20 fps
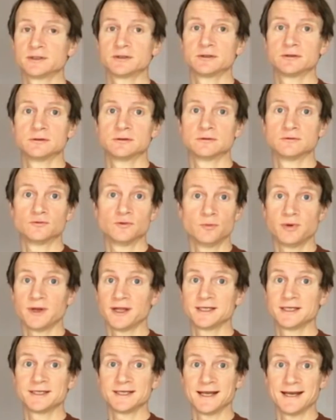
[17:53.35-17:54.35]
to
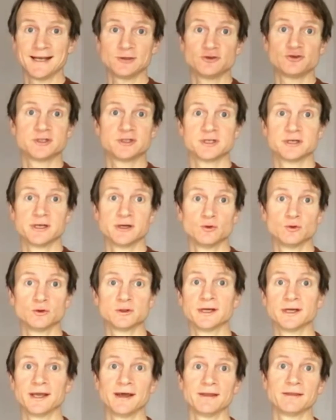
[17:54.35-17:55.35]
replace electricity
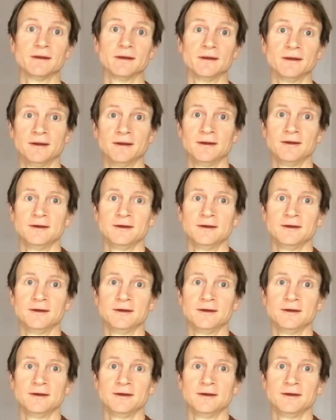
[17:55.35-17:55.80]
altogether.